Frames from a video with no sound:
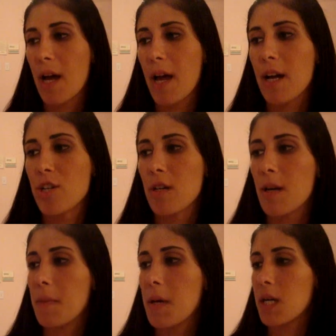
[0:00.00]
I
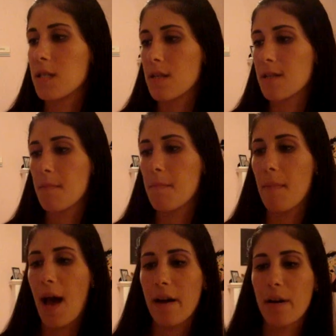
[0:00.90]
actually picked this
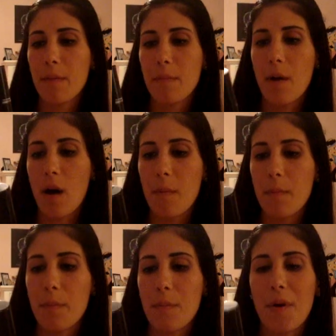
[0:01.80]
MAC
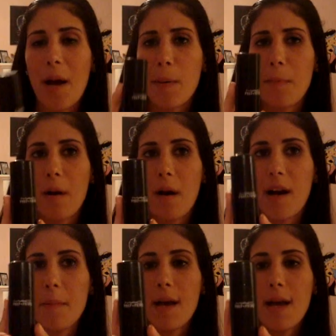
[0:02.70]
Prep and
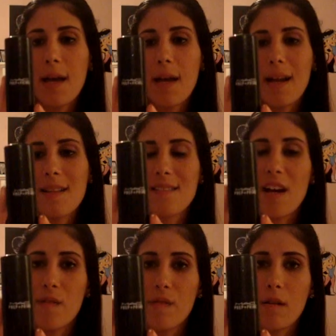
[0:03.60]
Prime, and it's
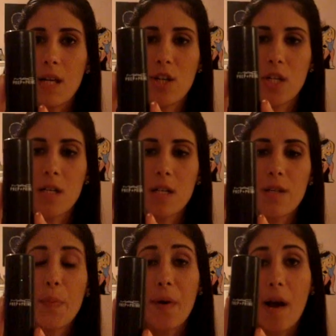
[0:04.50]
not a foundation,
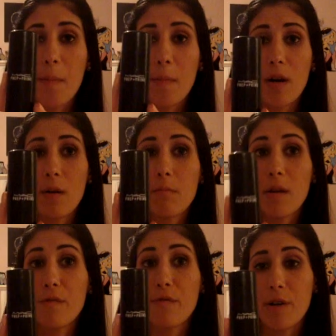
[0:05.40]
it's a primer
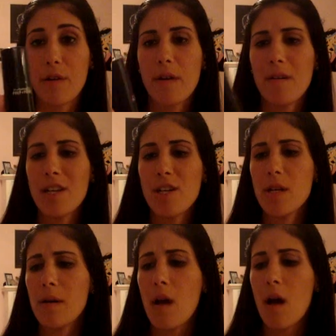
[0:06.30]
before your
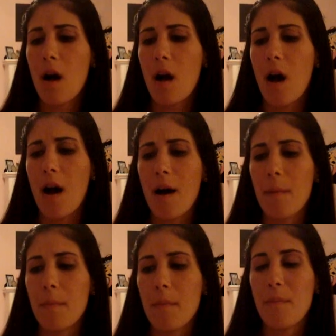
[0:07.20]
foundation.
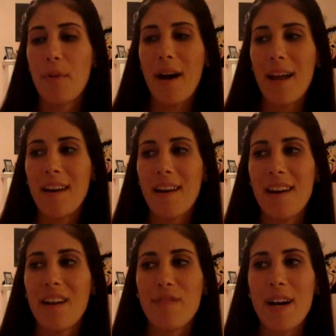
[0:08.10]
But
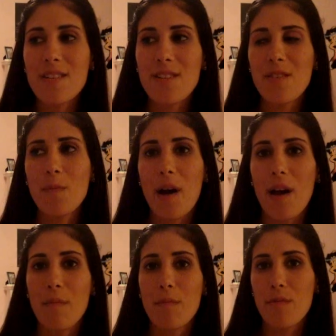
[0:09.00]
if I do
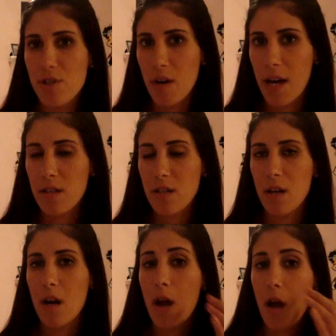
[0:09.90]
my
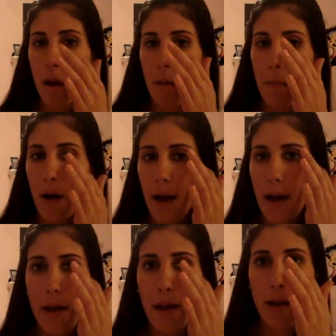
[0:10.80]
moisturizer,
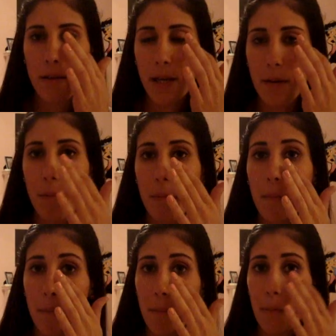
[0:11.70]
my like
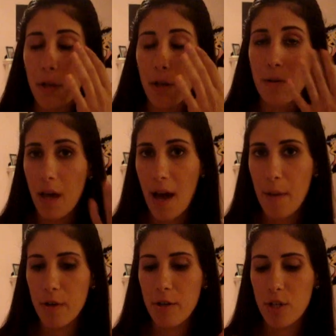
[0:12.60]
below the
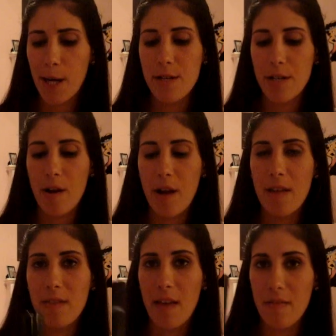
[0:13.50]
eye moisturizer,
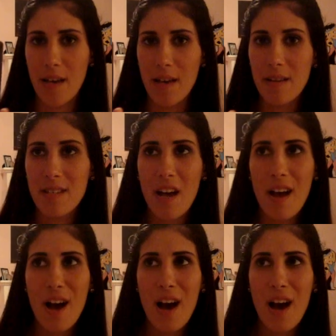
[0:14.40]
and then this,